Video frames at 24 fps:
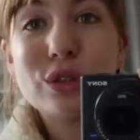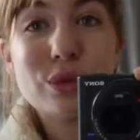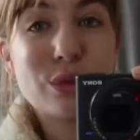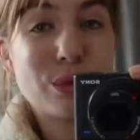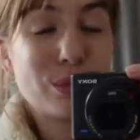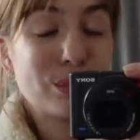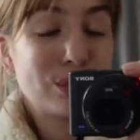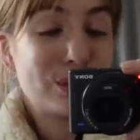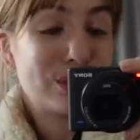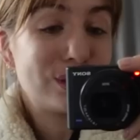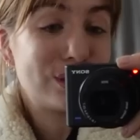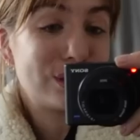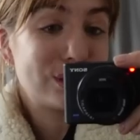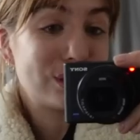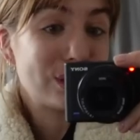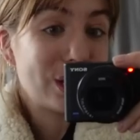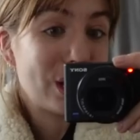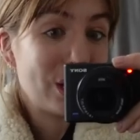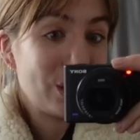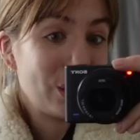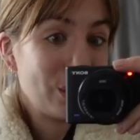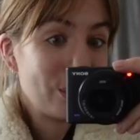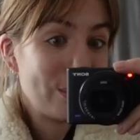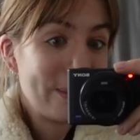used to want them
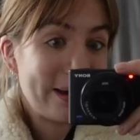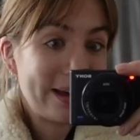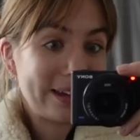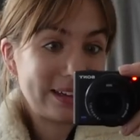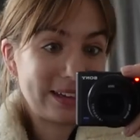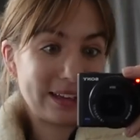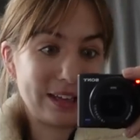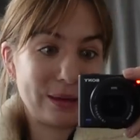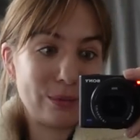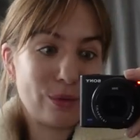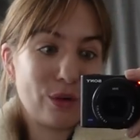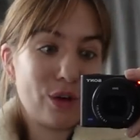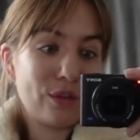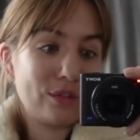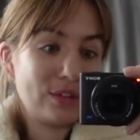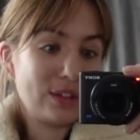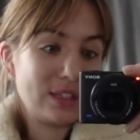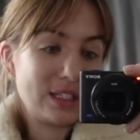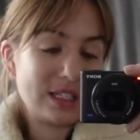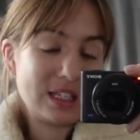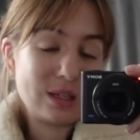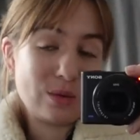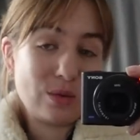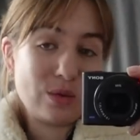so badly, but
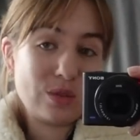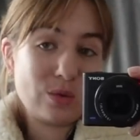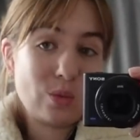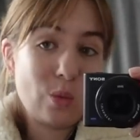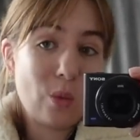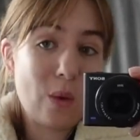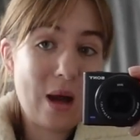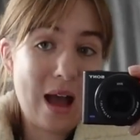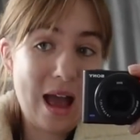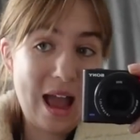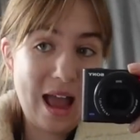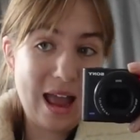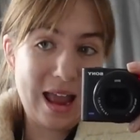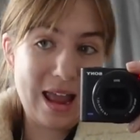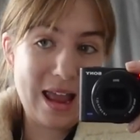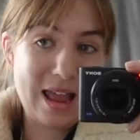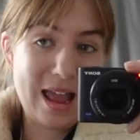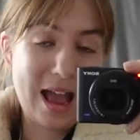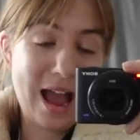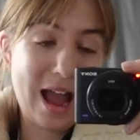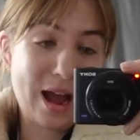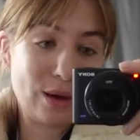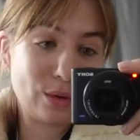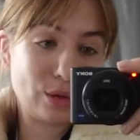obviously it was
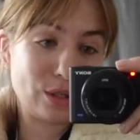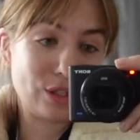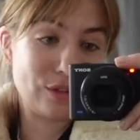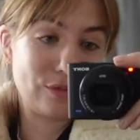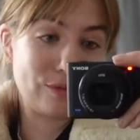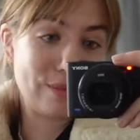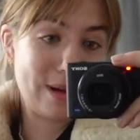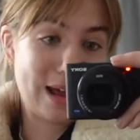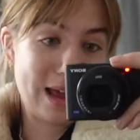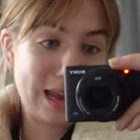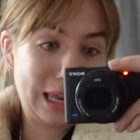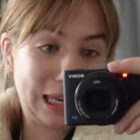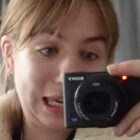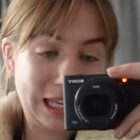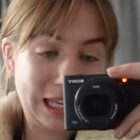way out of my